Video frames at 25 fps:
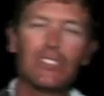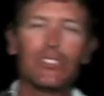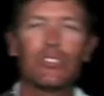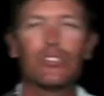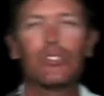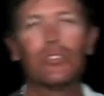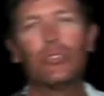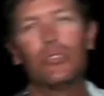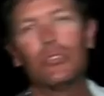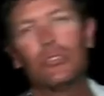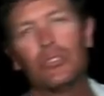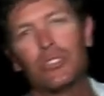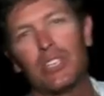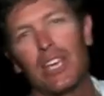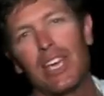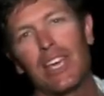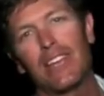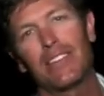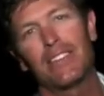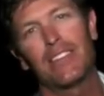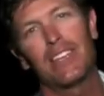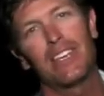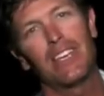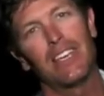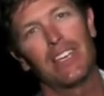tools
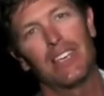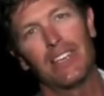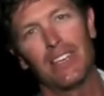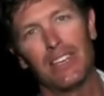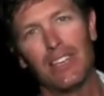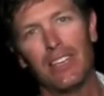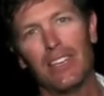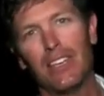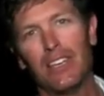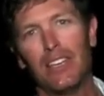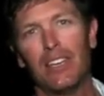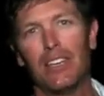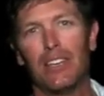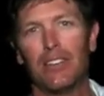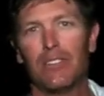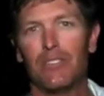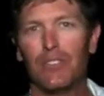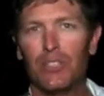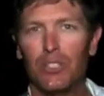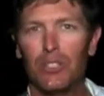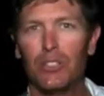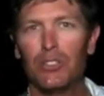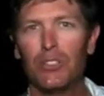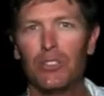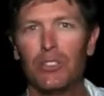out there. For
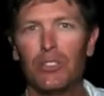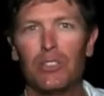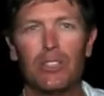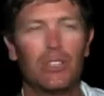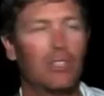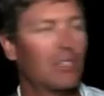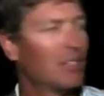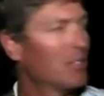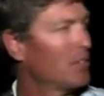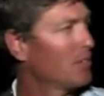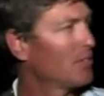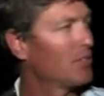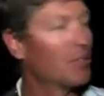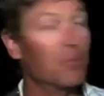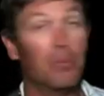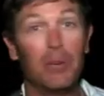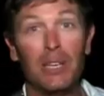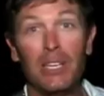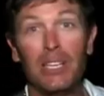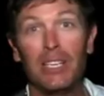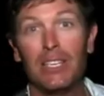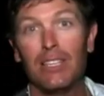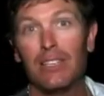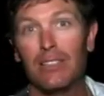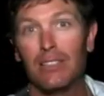you, for
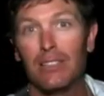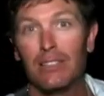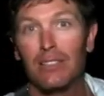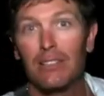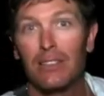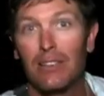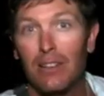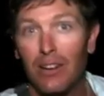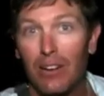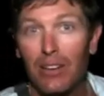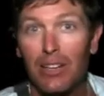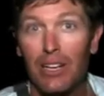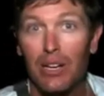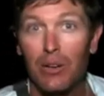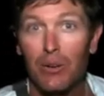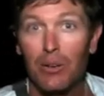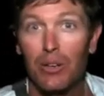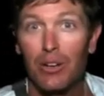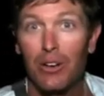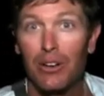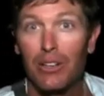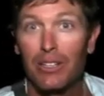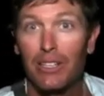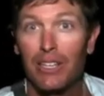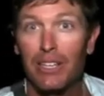me, I know what
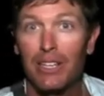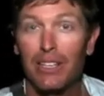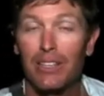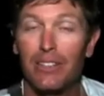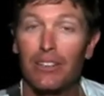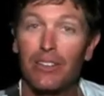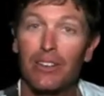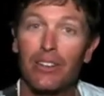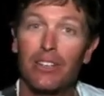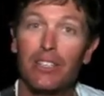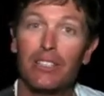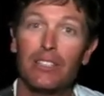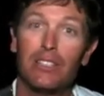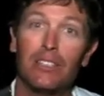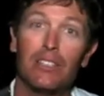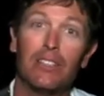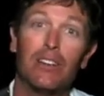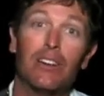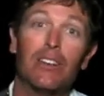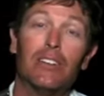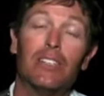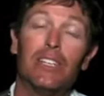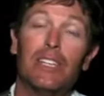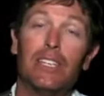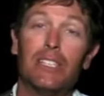I need at night.
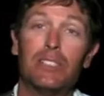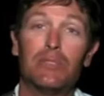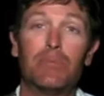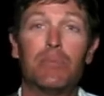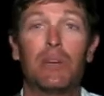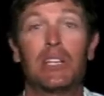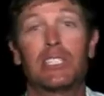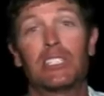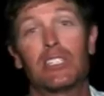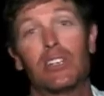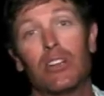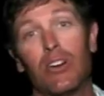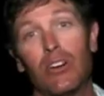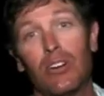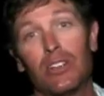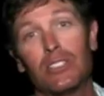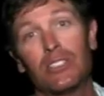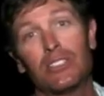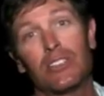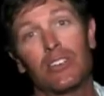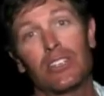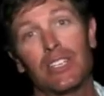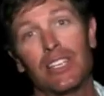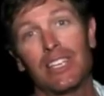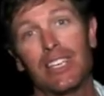I need as much light as
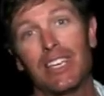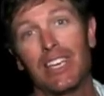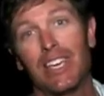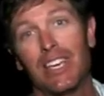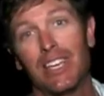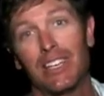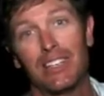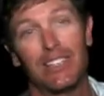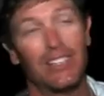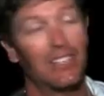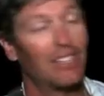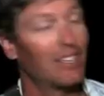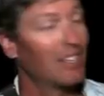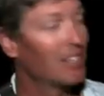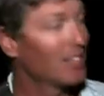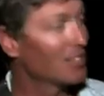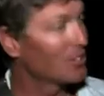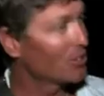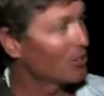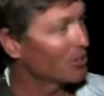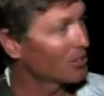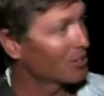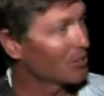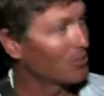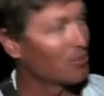I can get,
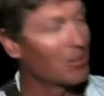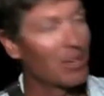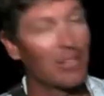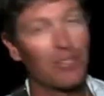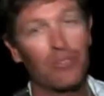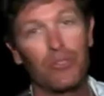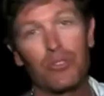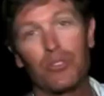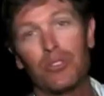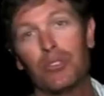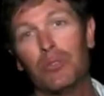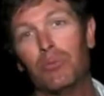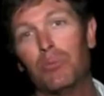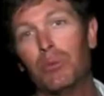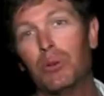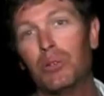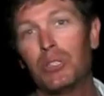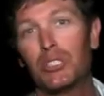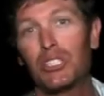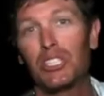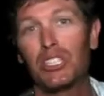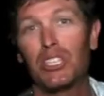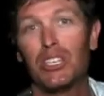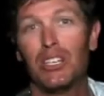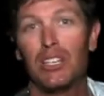so I can run through the
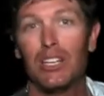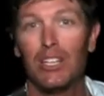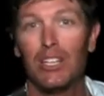bush,